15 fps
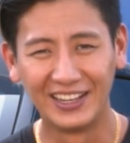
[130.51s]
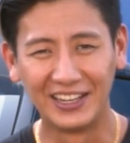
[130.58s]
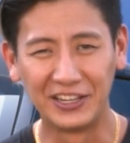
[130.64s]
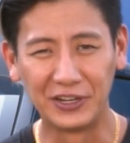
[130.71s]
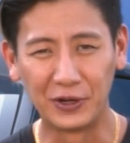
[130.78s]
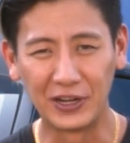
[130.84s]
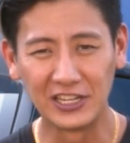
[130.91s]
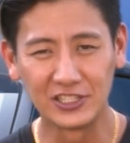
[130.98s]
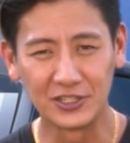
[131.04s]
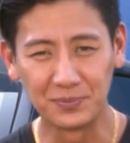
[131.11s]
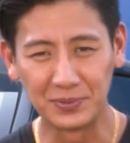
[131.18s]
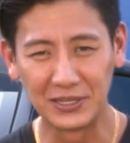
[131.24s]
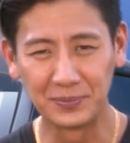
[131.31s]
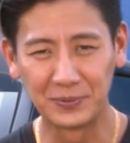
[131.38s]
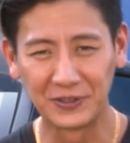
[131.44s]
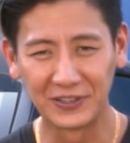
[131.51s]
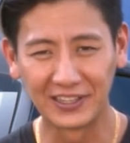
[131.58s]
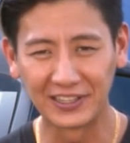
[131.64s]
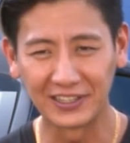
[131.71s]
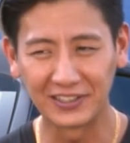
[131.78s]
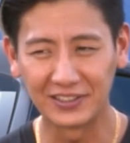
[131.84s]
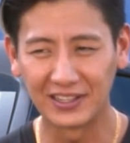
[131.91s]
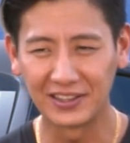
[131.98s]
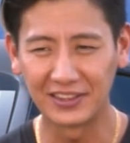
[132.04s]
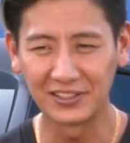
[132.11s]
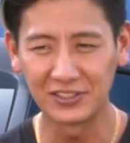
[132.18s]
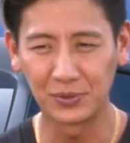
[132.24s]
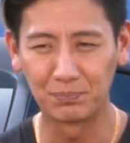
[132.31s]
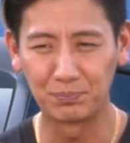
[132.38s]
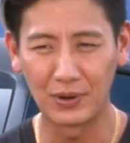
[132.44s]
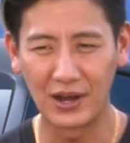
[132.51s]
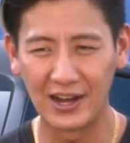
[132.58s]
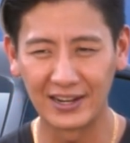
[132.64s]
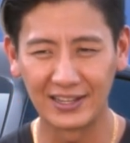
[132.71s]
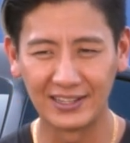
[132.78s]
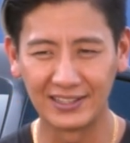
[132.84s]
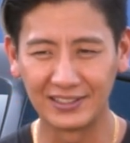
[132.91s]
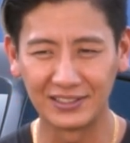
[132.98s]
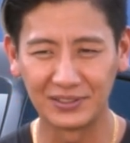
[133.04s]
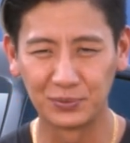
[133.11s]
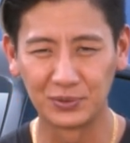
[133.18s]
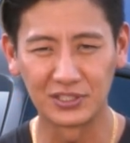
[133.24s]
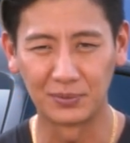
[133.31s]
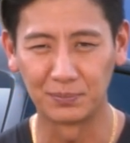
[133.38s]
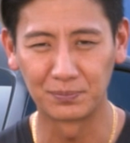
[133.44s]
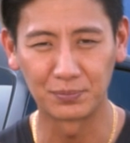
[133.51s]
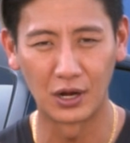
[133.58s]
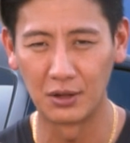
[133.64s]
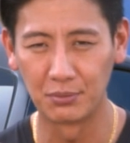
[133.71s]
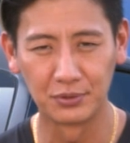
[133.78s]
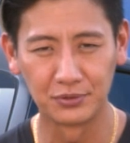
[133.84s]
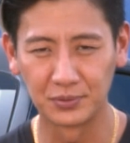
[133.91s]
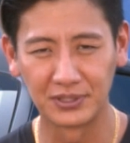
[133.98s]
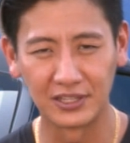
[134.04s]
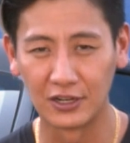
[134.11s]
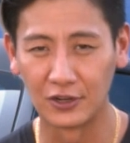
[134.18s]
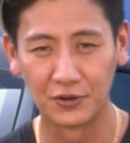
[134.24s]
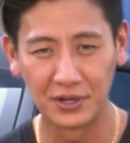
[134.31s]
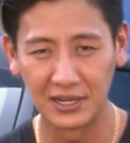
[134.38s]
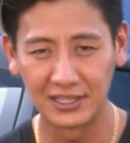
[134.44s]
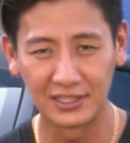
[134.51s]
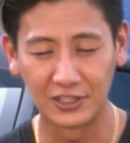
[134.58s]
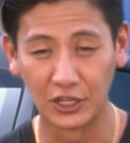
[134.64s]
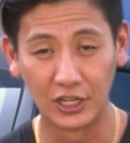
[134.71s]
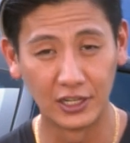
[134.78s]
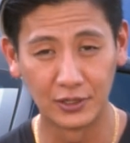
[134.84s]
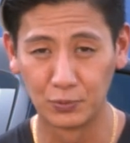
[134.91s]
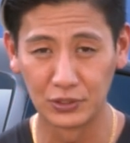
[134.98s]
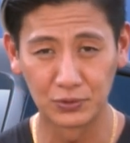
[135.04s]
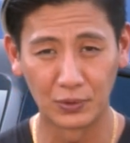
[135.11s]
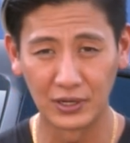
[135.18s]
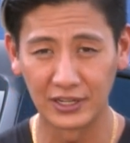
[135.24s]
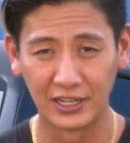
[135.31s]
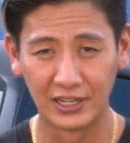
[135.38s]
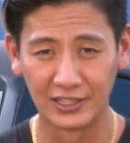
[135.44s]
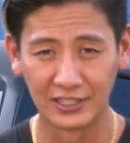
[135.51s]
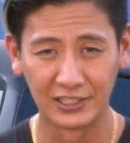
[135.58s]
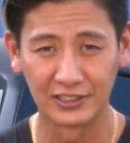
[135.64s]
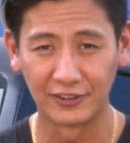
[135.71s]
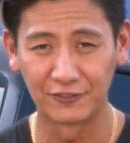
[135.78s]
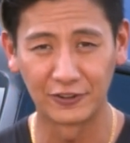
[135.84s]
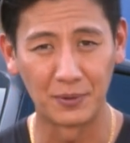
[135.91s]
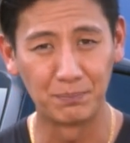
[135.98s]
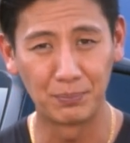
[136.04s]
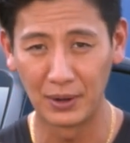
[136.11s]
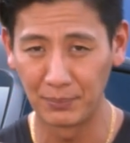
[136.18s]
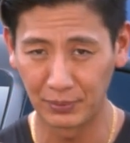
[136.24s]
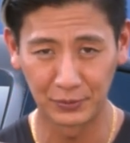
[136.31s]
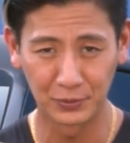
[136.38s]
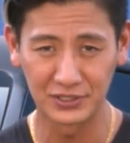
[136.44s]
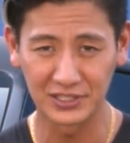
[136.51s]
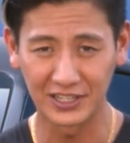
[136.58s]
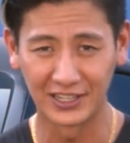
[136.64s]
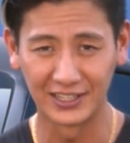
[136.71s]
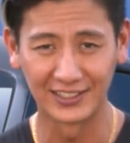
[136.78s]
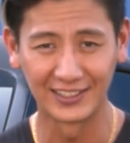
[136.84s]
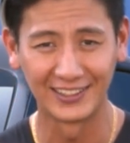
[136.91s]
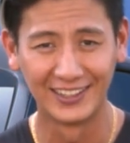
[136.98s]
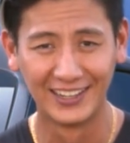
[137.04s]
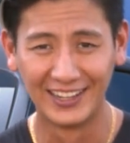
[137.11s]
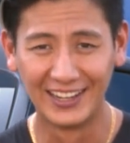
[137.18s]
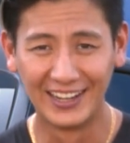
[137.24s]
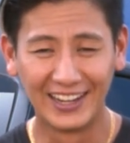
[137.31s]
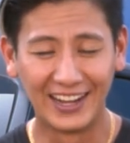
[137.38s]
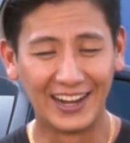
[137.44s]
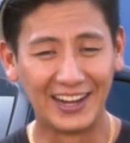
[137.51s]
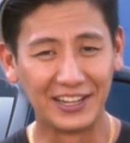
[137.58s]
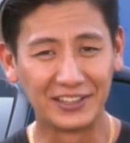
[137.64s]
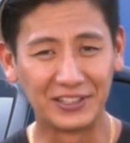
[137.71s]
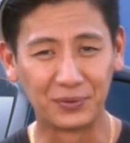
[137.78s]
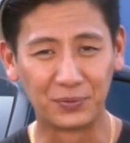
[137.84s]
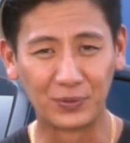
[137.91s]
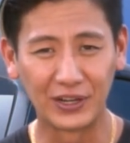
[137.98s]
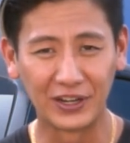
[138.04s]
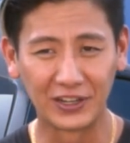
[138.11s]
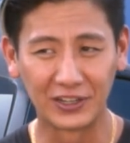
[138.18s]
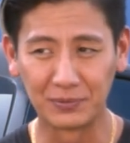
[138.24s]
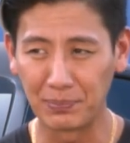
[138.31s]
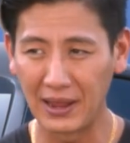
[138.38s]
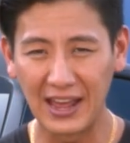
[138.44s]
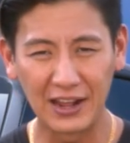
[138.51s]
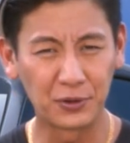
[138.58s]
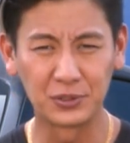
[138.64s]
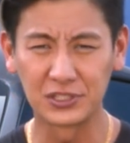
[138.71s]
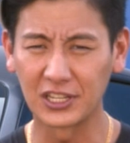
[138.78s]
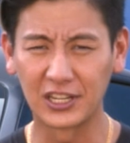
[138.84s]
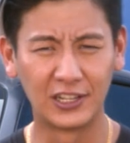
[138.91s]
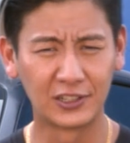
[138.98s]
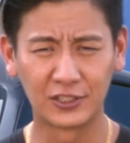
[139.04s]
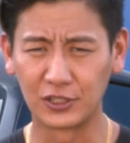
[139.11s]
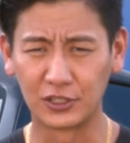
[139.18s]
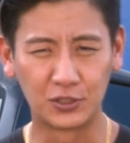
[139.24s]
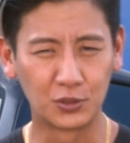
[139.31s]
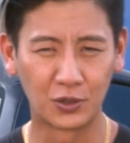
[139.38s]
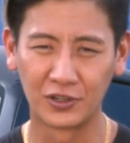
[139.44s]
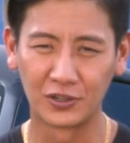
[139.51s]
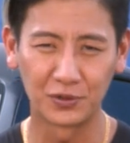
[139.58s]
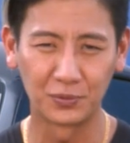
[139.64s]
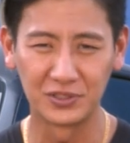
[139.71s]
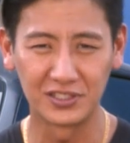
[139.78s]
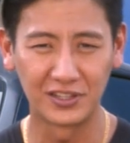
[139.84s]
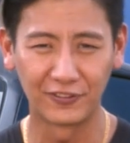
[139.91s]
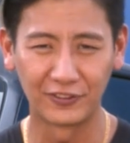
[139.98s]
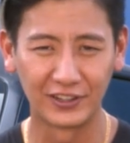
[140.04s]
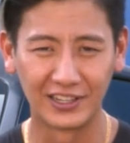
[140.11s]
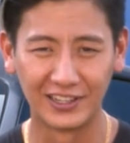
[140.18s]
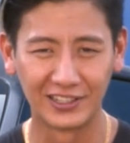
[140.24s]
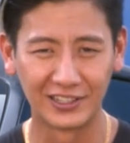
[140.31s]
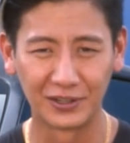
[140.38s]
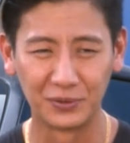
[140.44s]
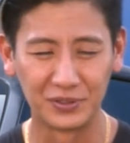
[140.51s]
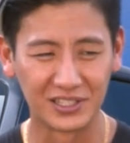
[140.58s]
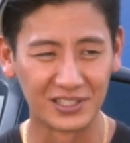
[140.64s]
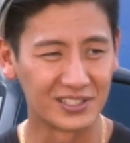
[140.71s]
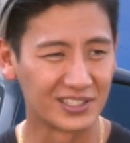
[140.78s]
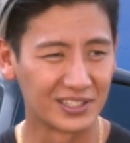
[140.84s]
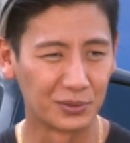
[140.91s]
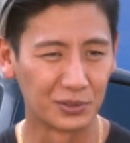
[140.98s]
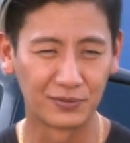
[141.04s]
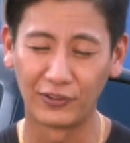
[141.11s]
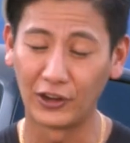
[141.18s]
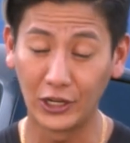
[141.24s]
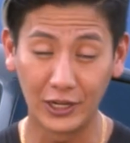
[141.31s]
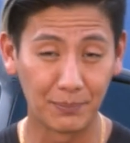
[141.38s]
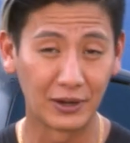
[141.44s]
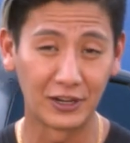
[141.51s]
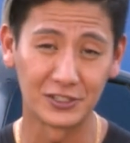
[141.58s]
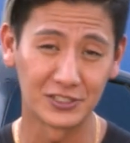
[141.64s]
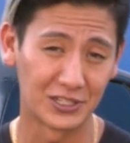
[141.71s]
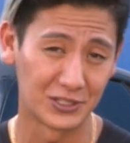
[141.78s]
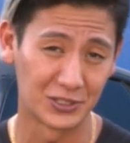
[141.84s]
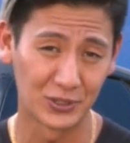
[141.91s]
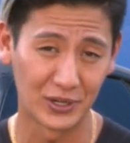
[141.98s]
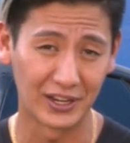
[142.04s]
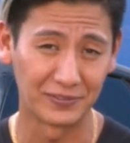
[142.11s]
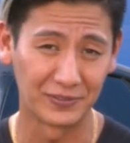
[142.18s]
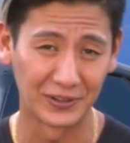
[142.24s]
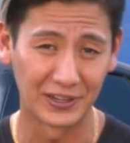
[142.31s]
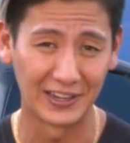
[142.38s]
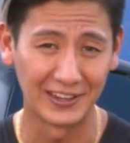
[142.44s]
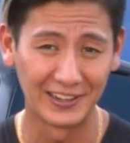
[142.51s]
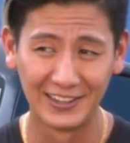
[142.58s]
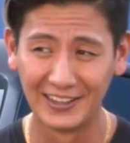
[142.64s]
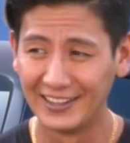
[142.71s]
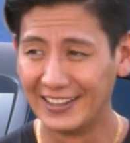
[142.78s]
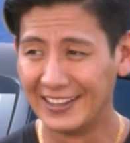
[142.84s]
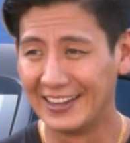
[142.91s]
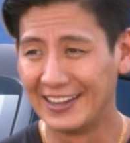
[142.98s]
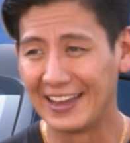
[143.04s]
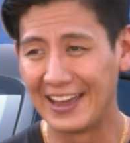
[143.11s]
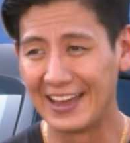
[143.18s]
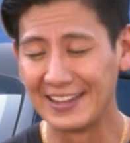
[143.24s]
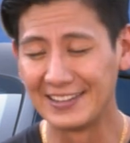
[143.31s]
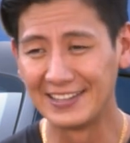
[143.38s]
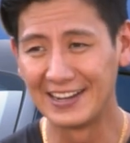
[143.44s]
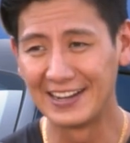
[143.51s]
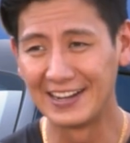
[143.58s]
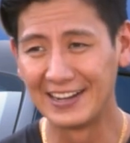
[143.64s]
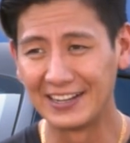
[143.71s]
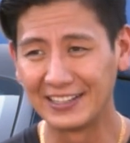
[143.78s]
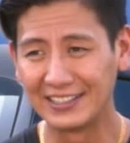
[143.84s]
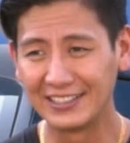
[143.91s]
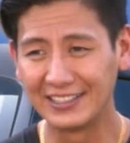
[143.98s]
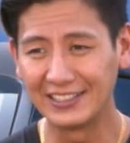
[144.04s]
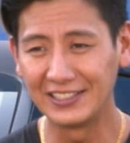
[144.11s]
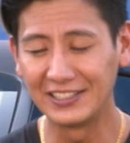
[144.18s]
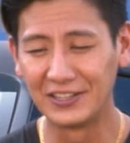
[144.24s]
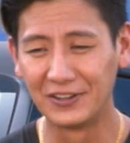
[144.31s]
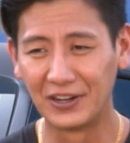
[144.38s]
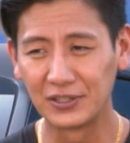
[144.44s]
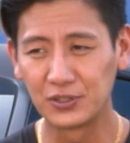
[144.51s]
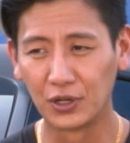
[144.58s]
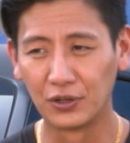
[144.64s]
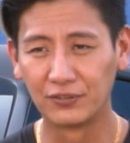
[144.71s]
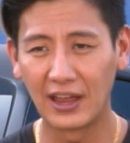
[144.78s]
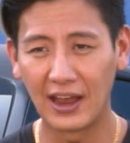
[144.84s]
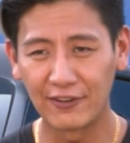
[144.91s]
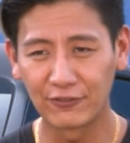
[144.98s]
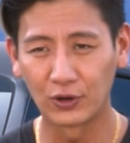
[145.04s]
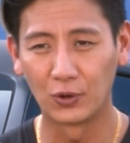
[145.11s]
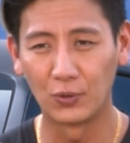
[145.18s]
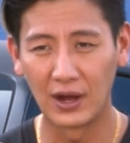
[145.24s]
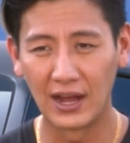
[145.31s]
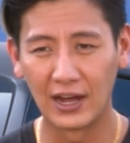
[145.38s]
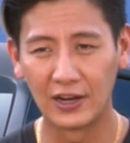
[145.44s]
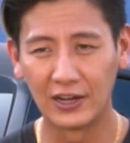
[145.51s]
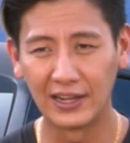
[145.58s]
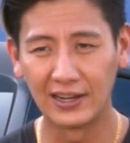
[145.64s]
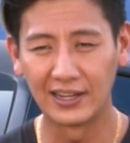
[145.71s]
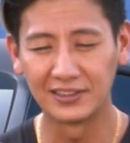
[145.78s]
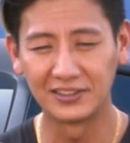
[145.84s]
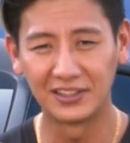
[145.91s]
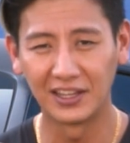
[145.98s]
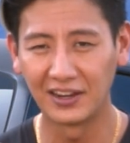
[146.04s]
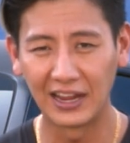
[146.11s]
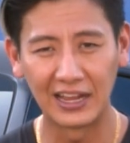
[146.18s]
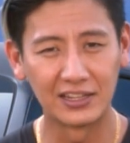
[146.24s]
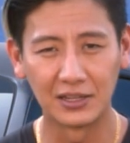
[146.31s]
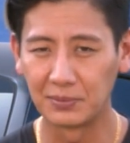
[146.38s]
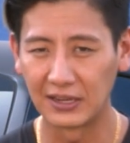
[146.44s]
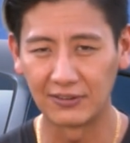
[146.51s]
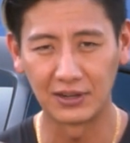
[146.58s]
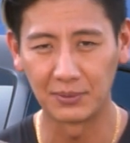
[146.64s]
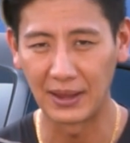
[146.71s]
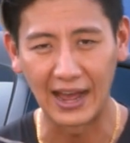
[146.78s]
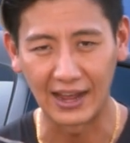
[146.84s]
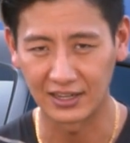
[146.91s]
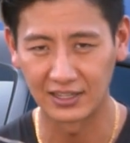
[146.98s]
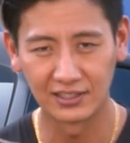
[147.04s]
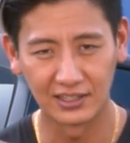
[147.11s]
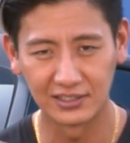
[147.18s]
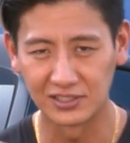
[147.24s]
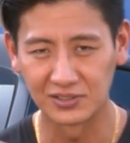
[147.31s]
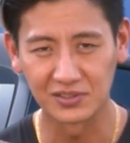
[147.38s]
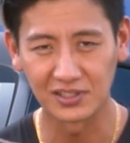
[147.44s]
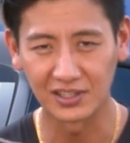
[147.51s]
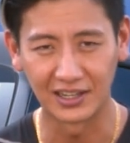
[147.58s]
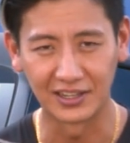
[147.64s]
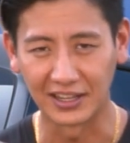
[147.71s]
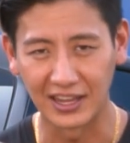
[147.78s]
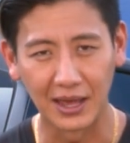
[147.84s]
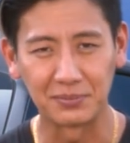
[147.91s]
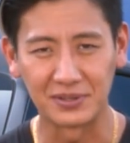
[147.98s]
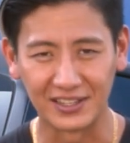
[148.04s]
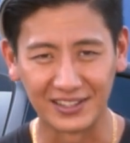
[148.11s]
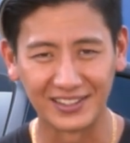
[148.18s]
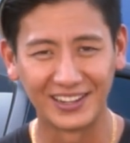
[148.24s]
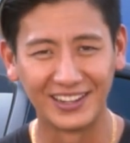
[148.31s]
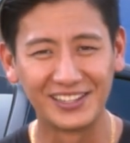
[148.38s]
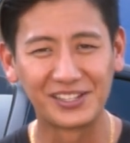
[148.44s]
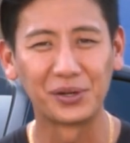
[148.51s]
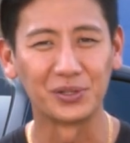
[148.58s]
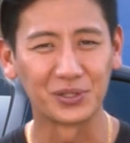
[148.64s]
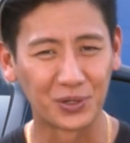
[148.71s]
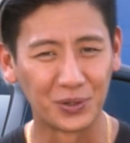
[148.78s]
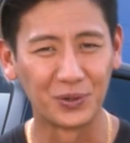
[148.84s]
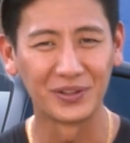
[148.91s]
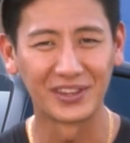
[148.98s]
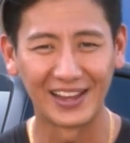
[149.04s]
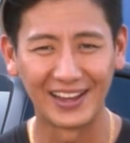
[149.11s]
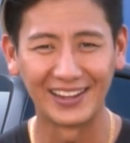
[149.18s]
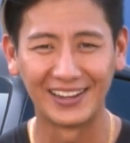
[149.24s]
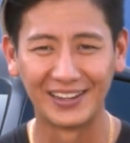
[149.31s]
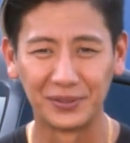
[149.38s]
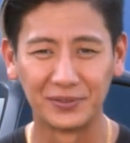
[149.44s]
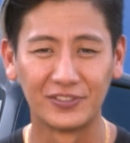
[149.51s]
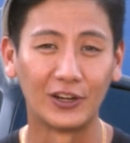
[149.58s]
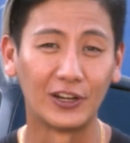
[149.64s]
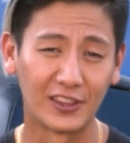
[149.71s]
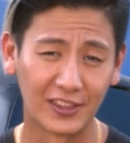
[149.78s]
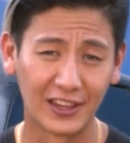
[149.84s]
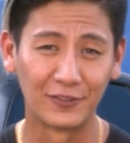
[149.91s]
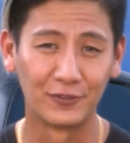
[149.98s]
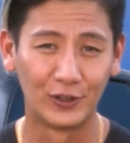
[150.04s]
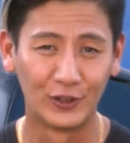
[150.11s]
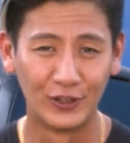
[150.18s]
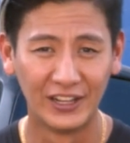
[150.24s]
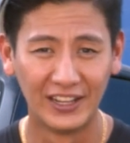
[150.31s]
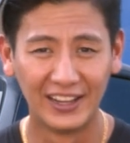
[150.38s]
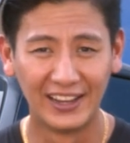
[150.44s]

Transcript: Asian people, I think she bought it with some problems with it already. The hood was one color, the front bumper was a color, the rear panel was a color, the trunk was a different color. It was very embarrassing to drive, okay? And I drove that for a while and I didn't end up giving it back. I just kind of kept it. And she was cool with that, and I was very thankful